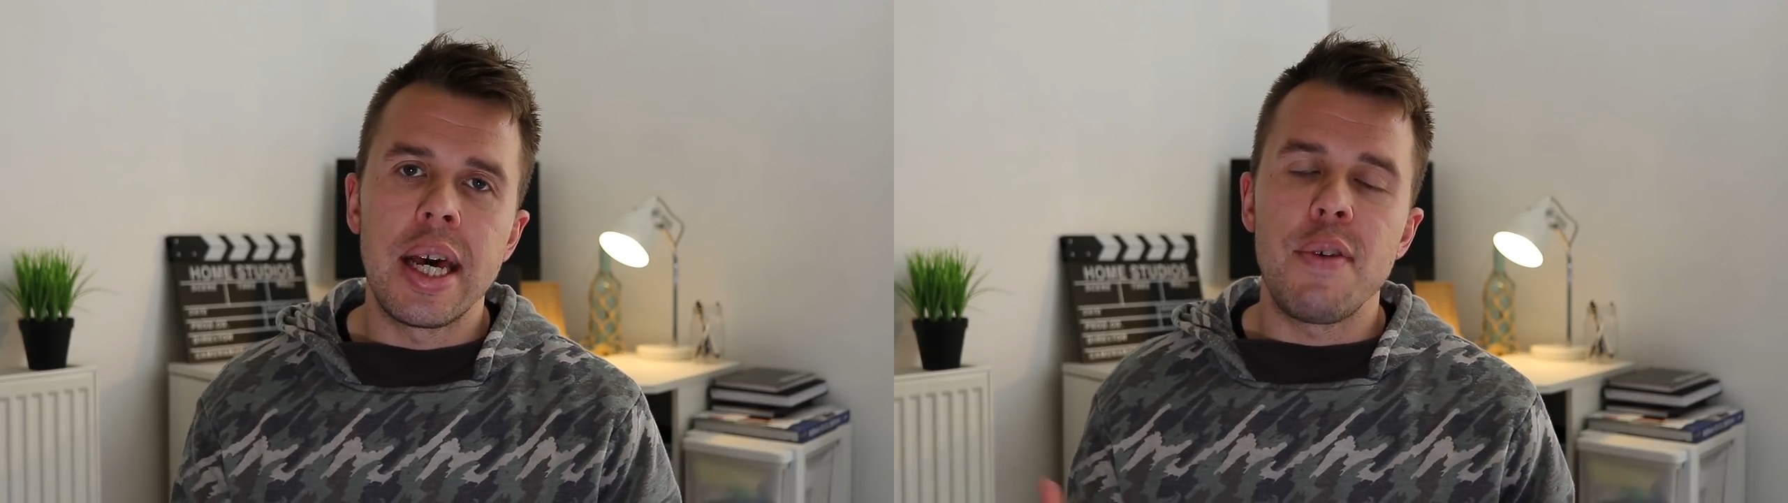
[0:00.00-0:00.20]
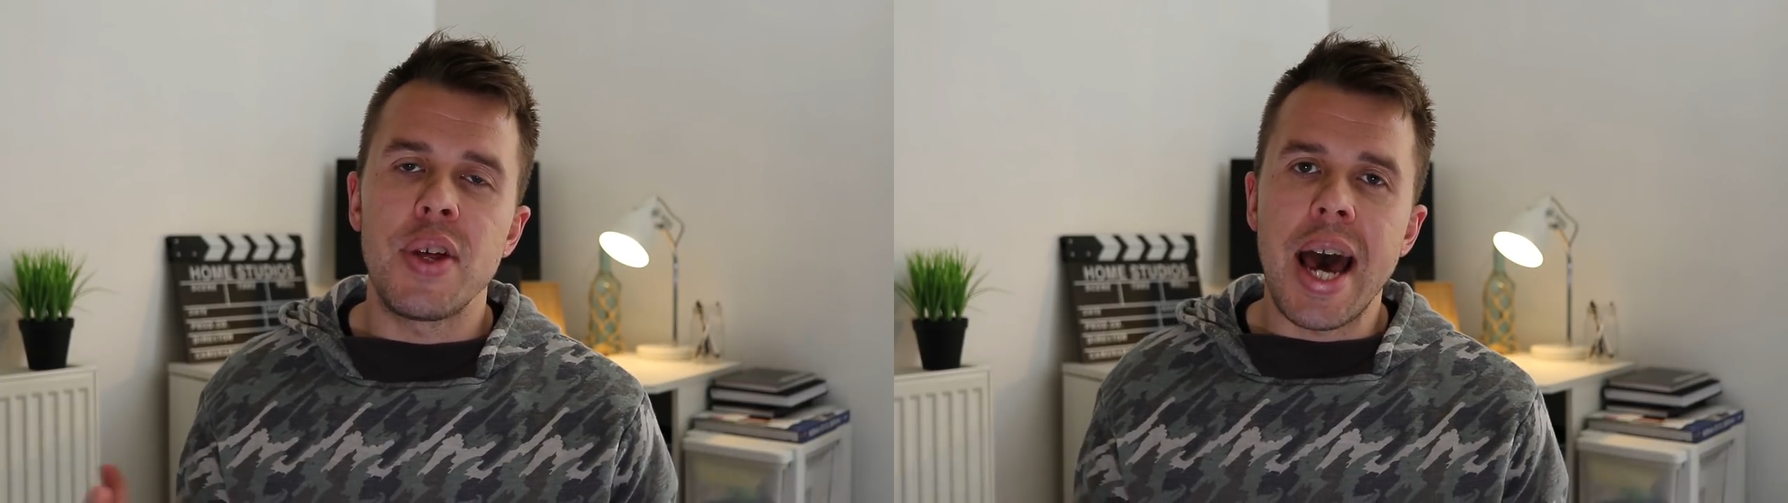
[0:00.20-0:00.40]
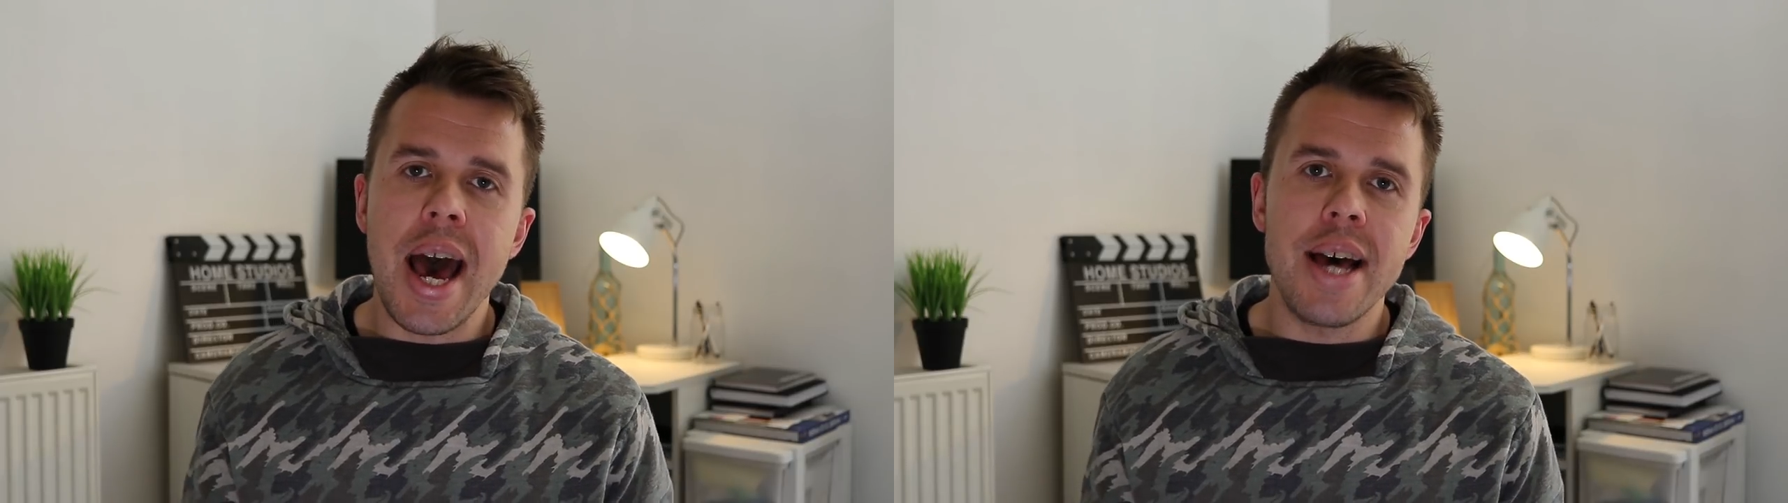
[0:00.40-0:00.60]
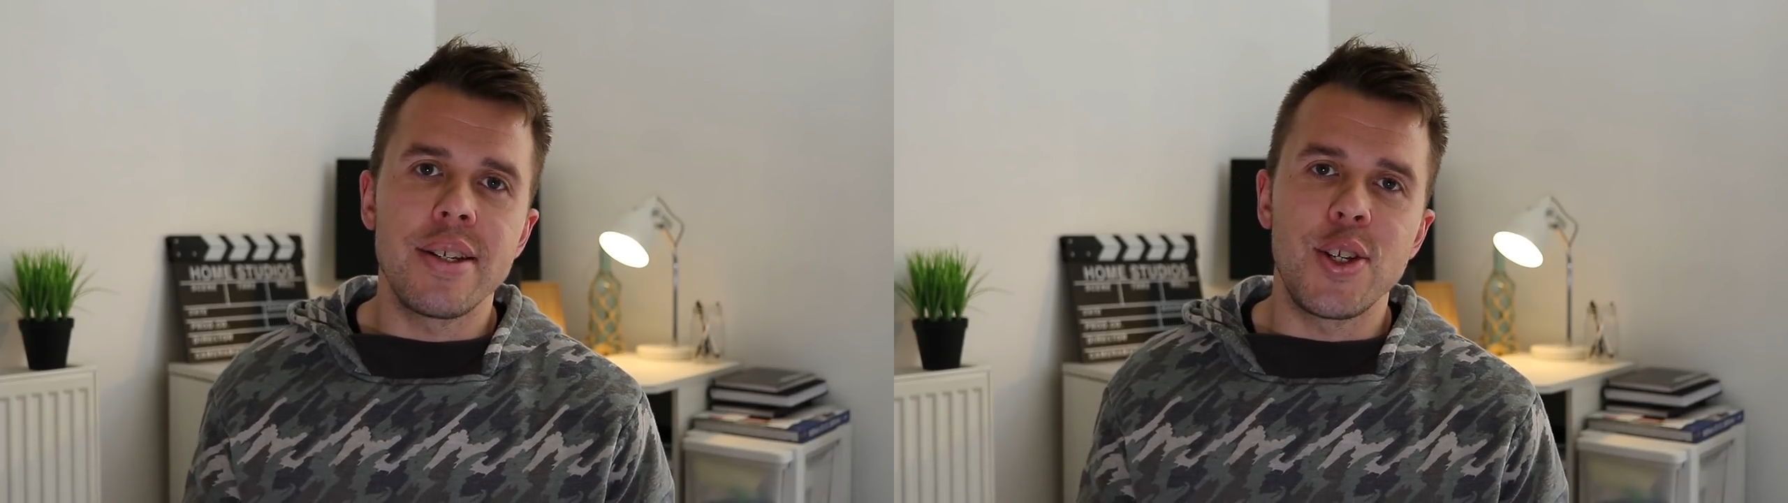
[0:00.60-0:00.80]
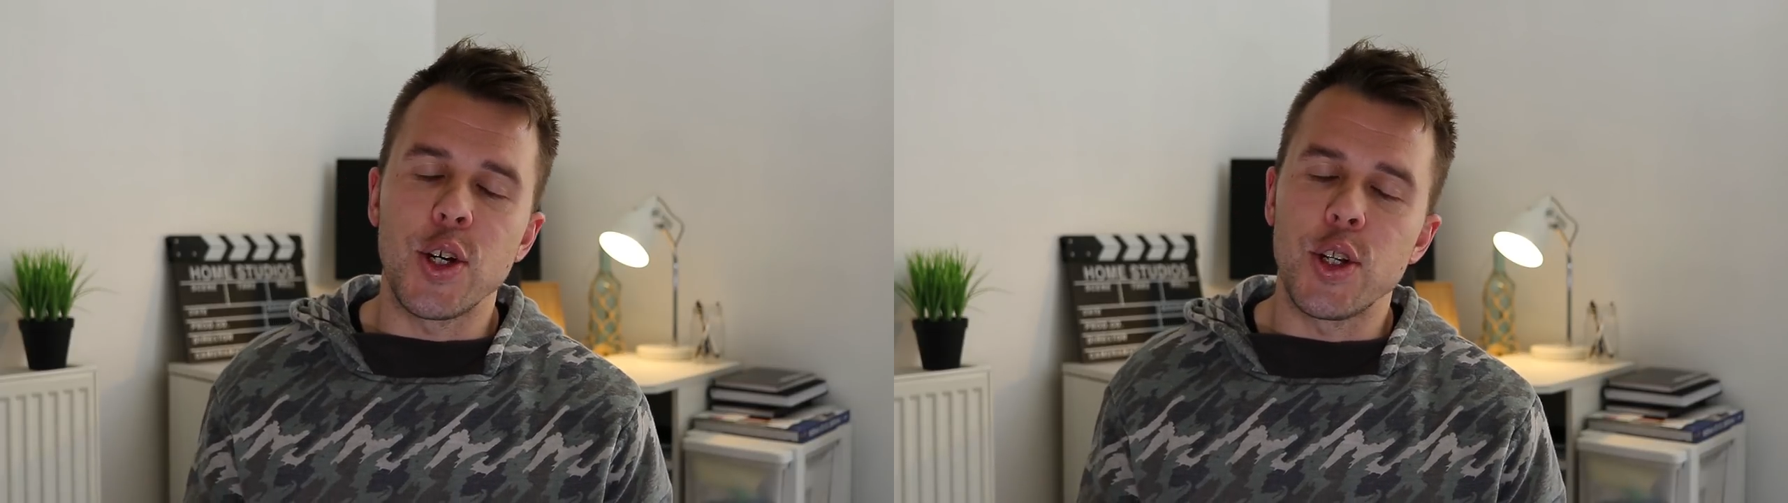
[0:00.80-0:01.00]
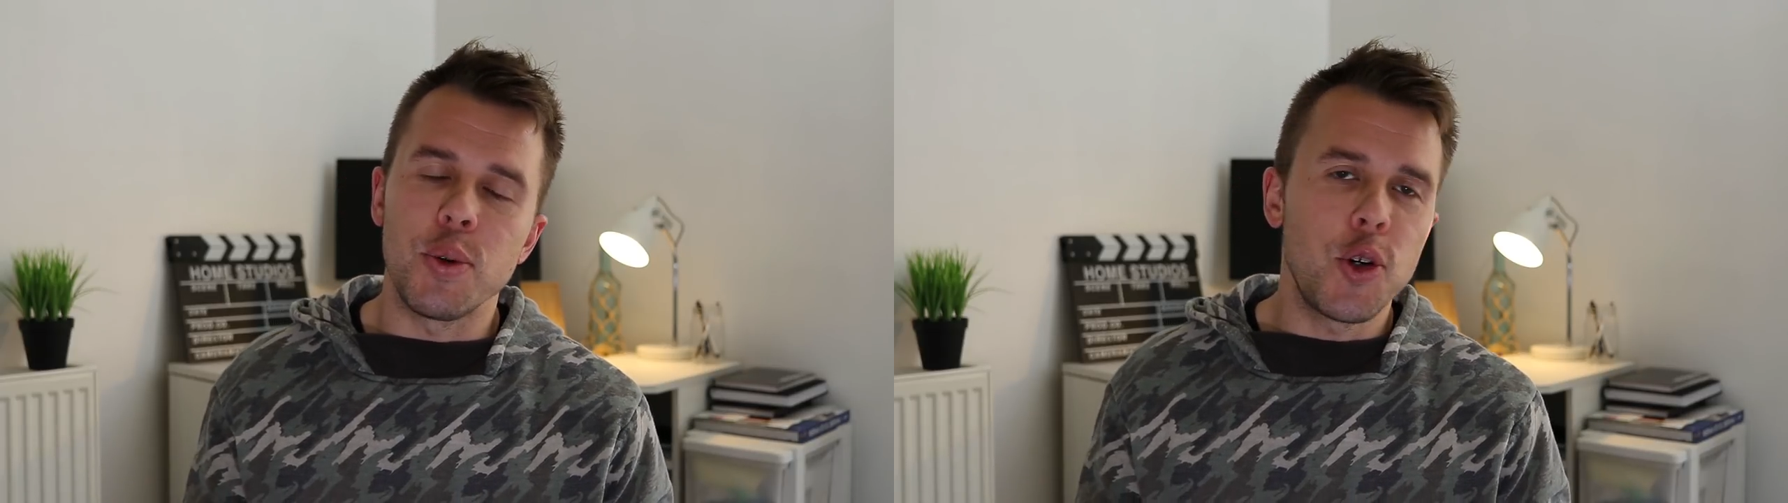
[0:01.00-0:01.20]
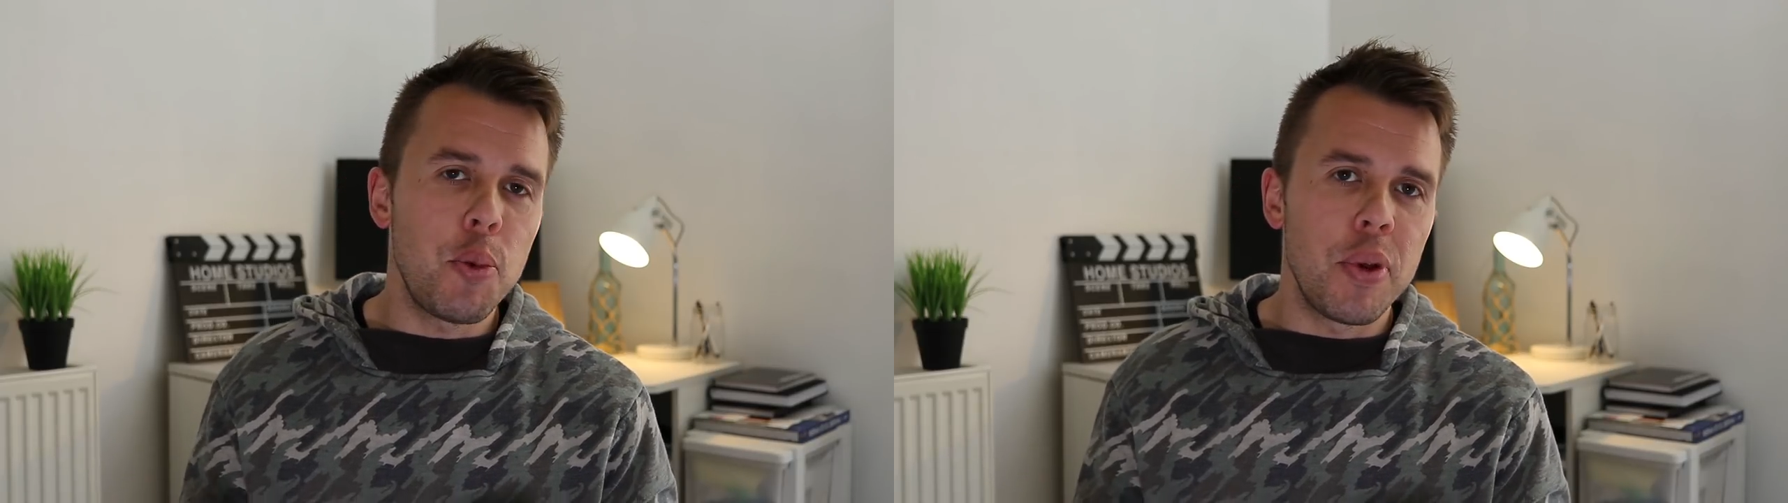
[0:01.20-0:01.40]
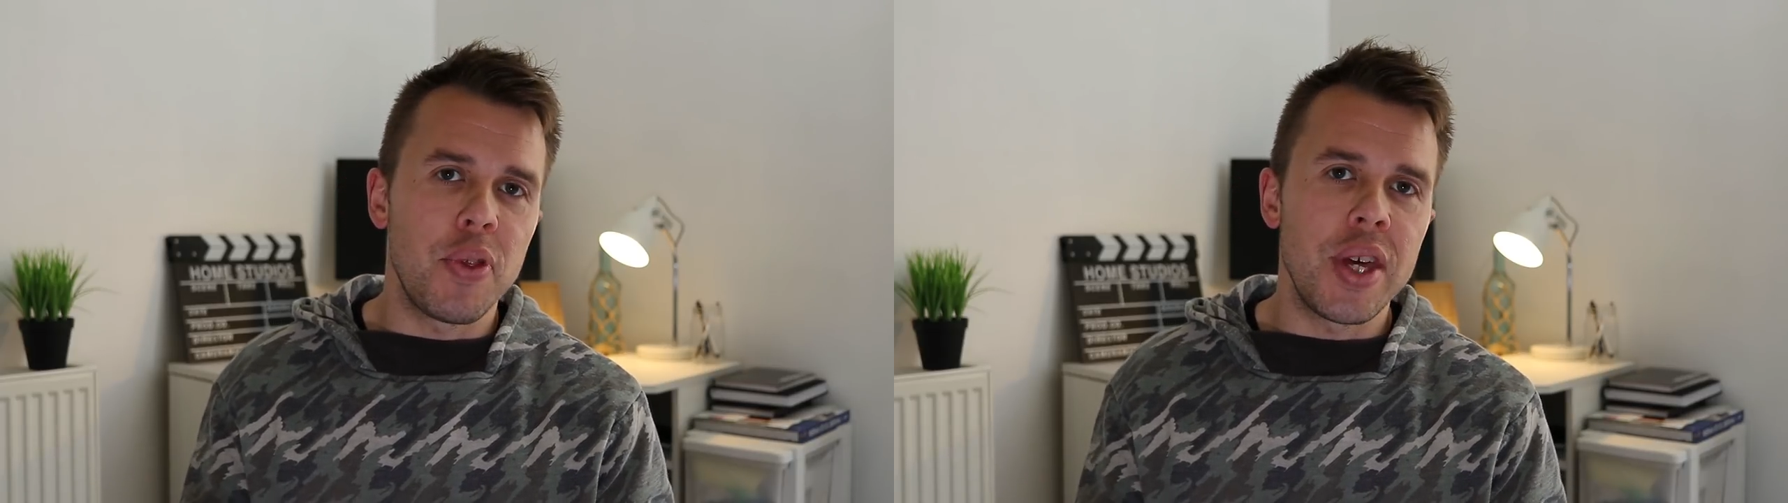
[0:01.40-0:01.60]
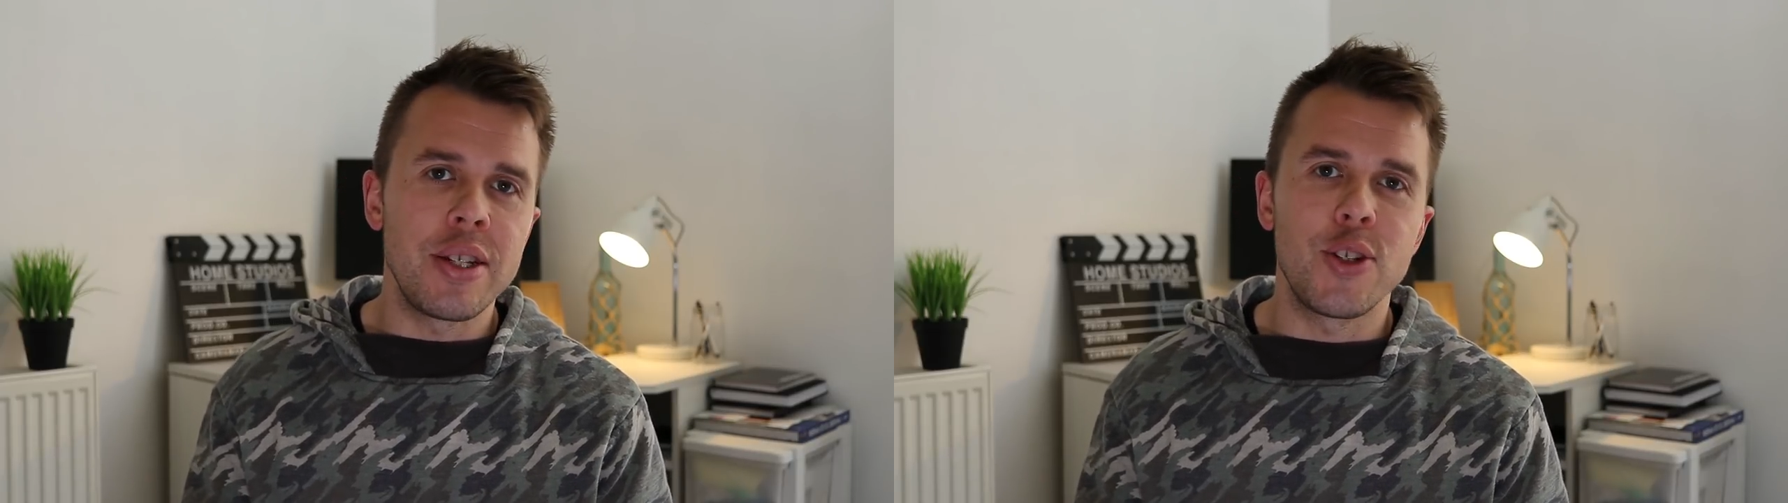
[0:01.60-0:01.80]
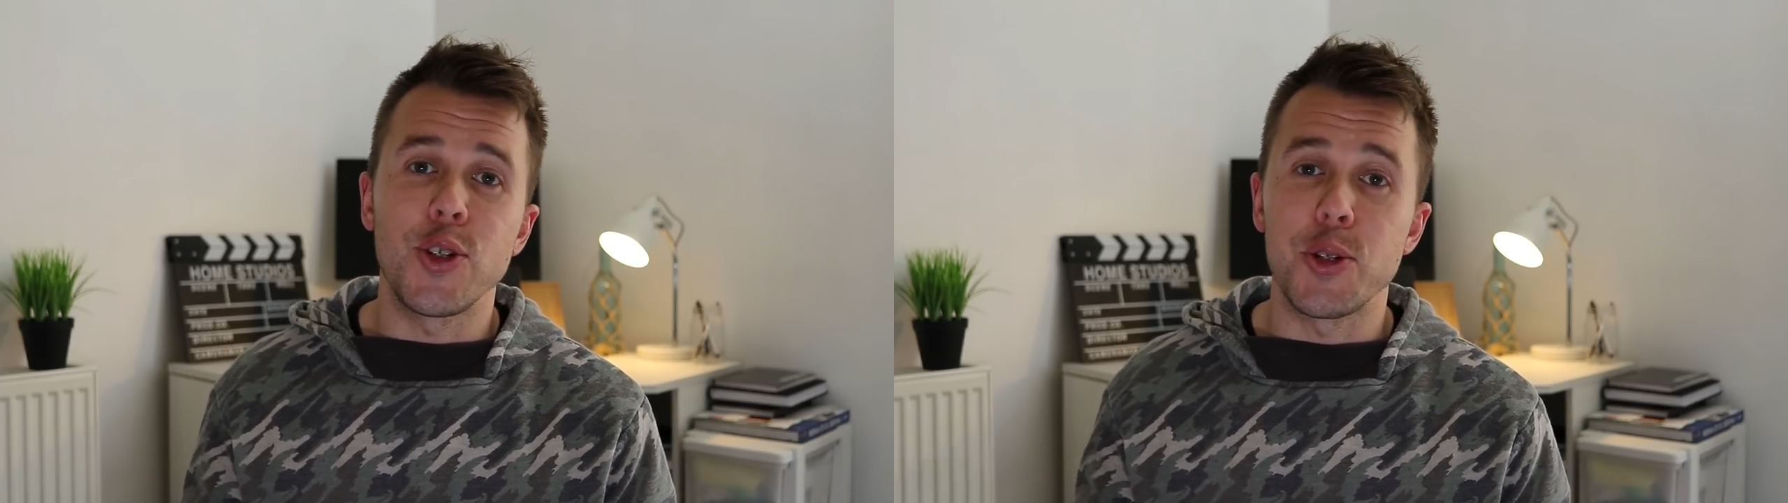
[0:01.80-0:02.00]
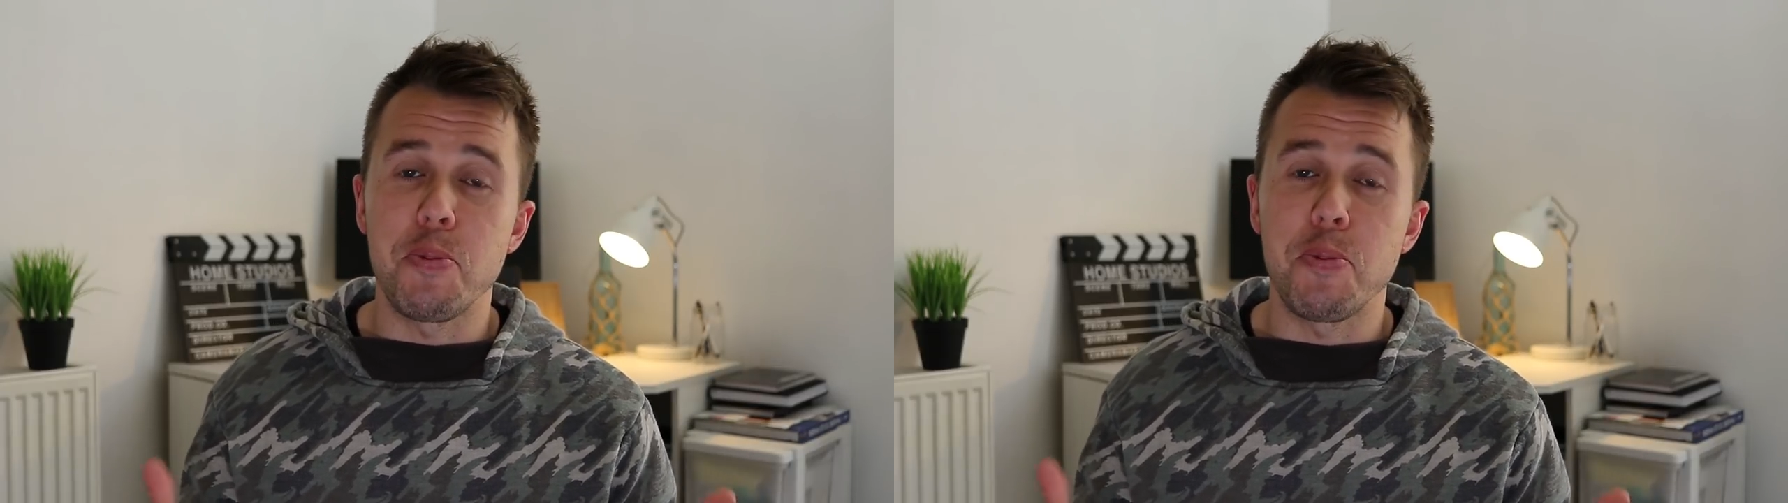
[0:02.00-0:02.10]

If it has, you could do a couple of things to just